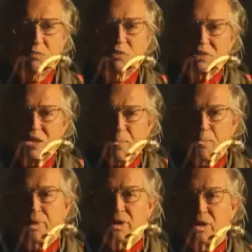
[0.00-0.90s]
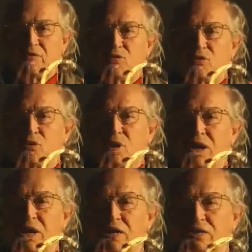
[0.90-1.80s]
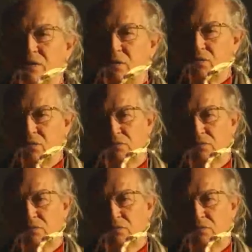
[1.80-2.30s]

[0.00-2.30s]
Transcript: what's happened if you go against the law,